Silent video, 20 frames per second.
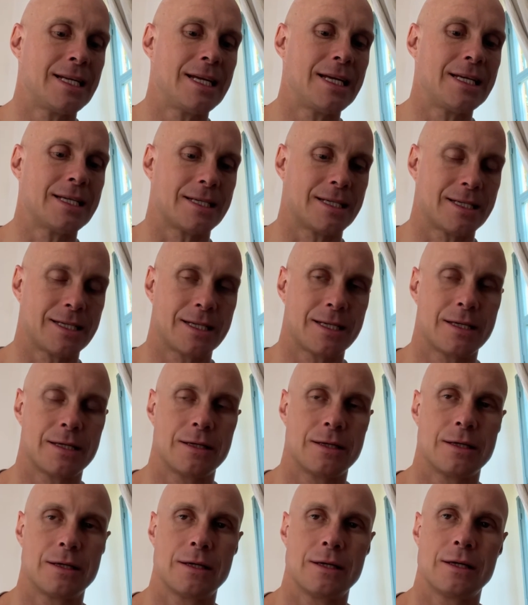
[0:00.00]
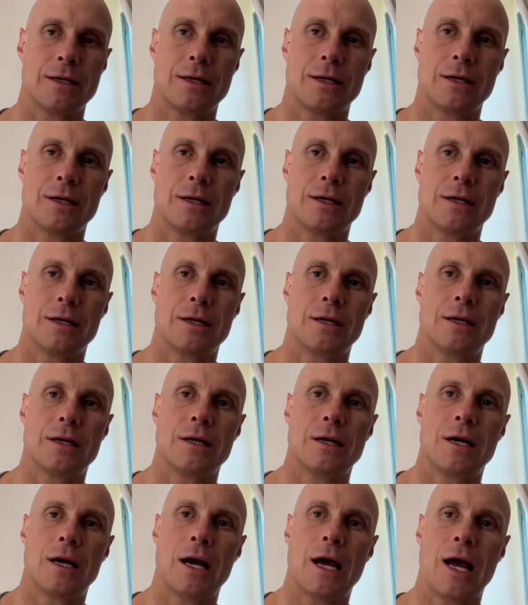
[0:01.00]
is,
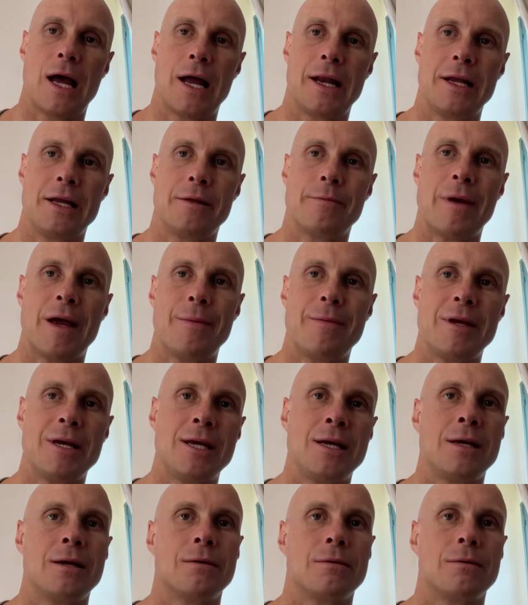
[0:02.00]
and it may be